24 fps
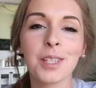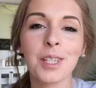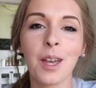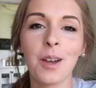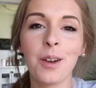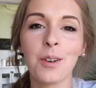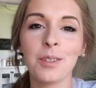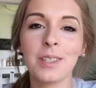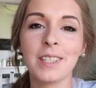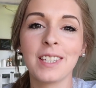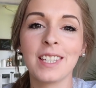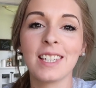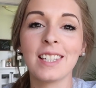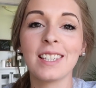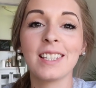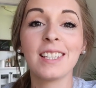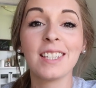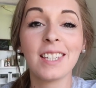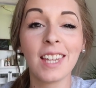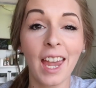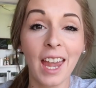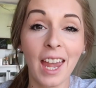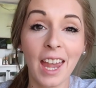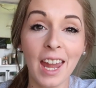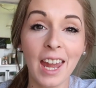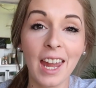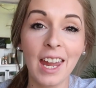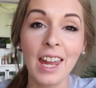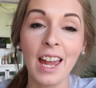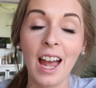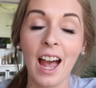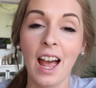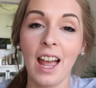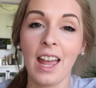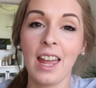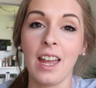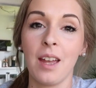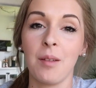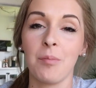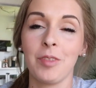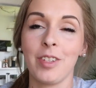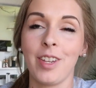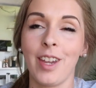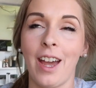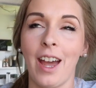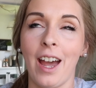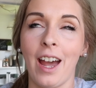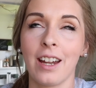So today I am
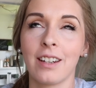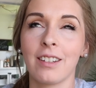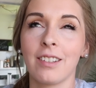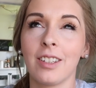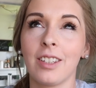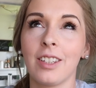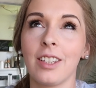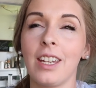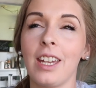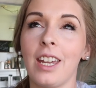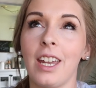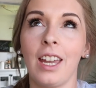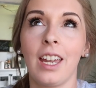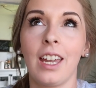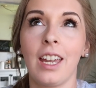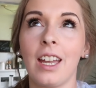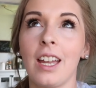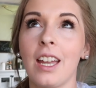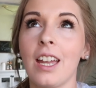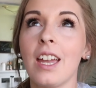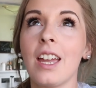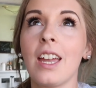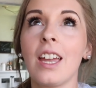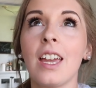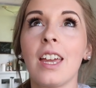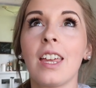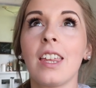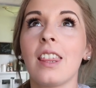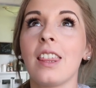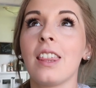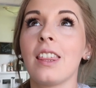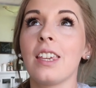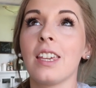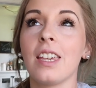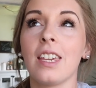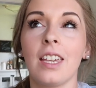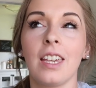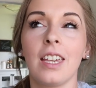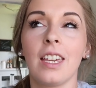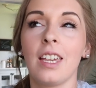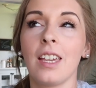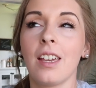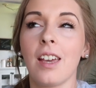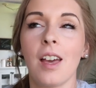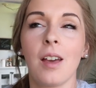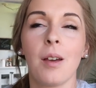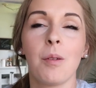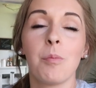tackling
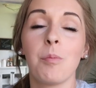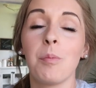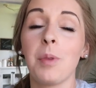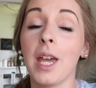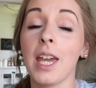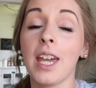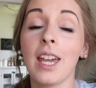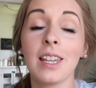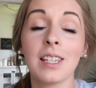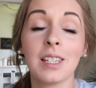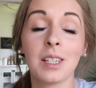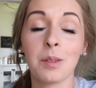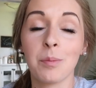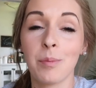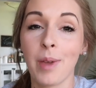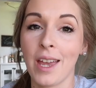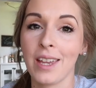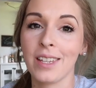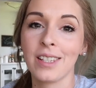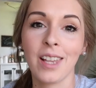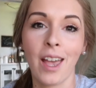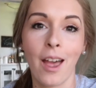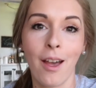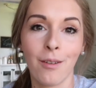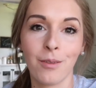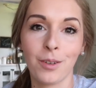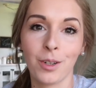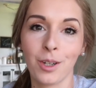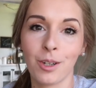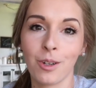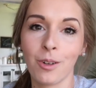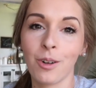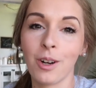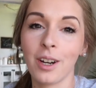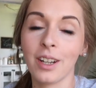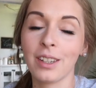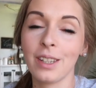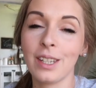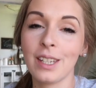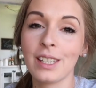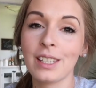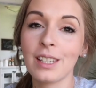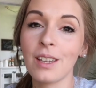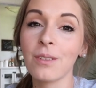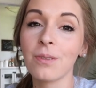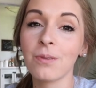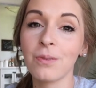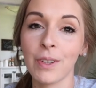the biggest mess ever, or at
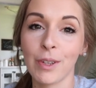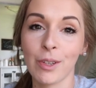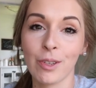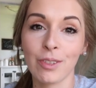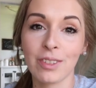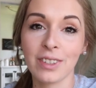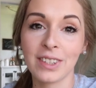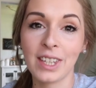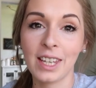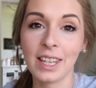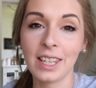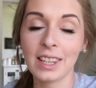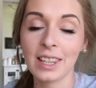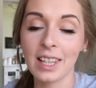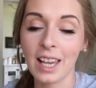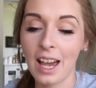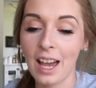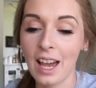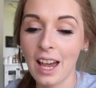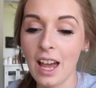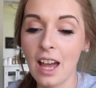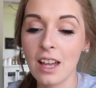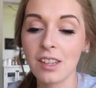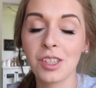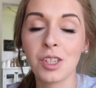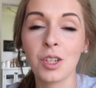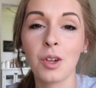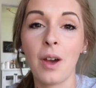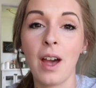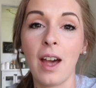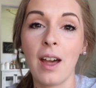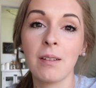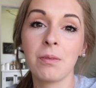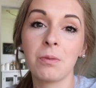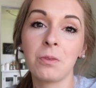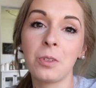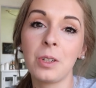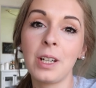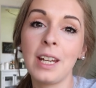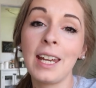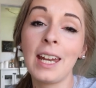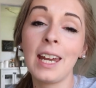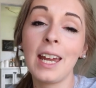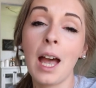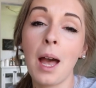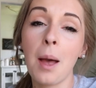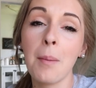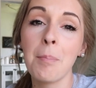least it feels like that. So
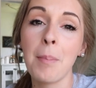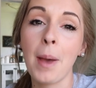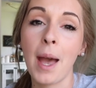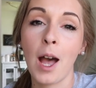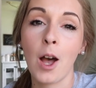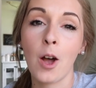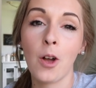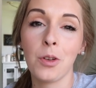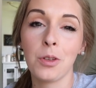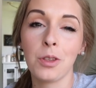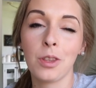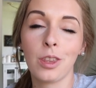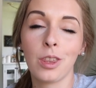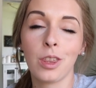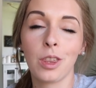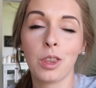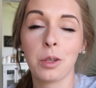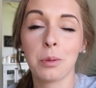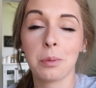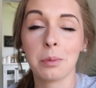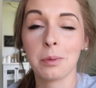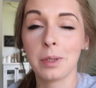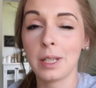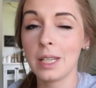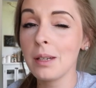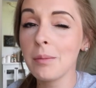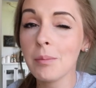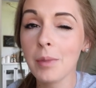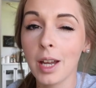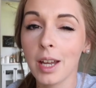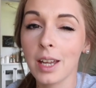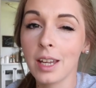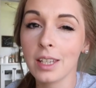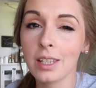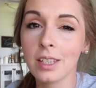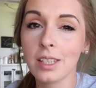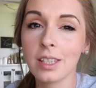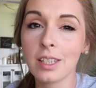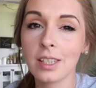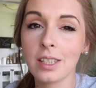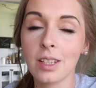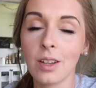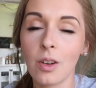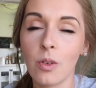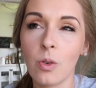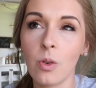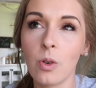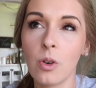every about three
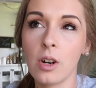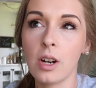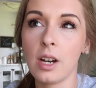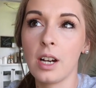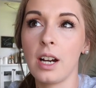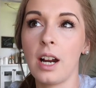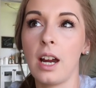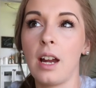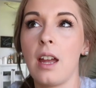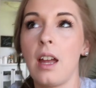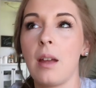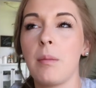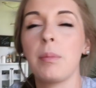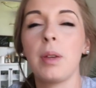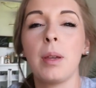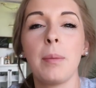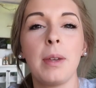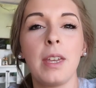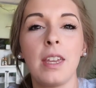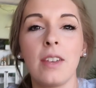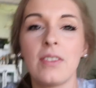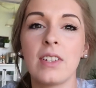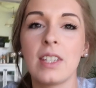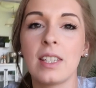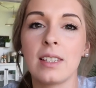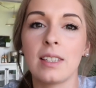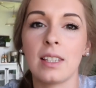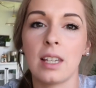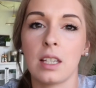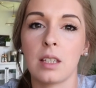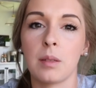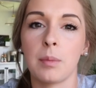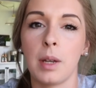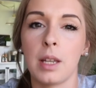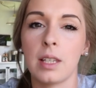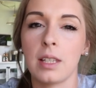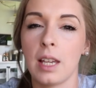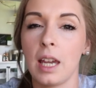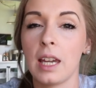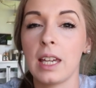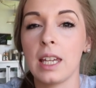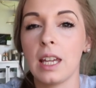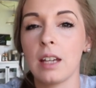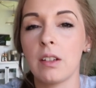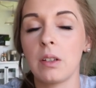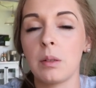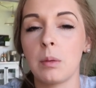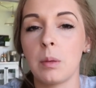months or maybe even six months, I
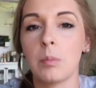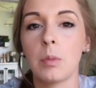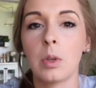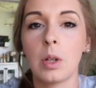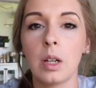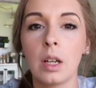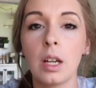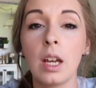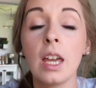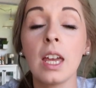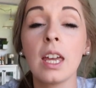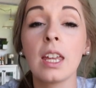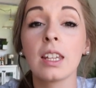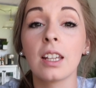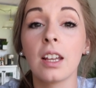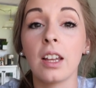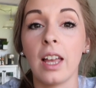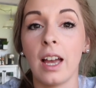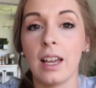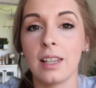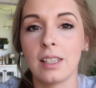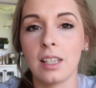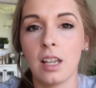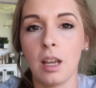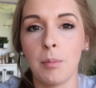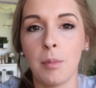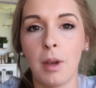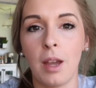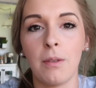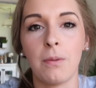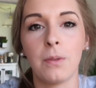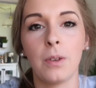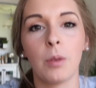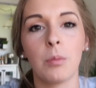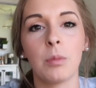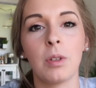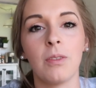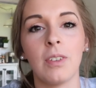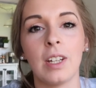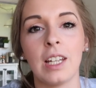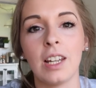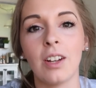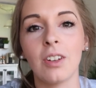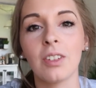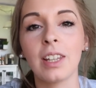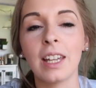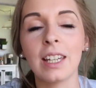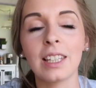can't remember the last time I filmed a
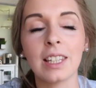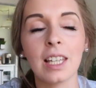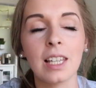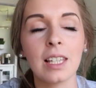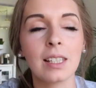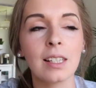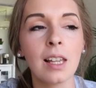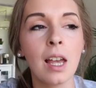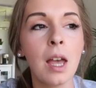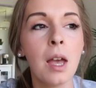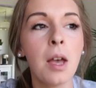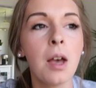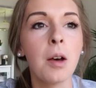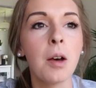video like this,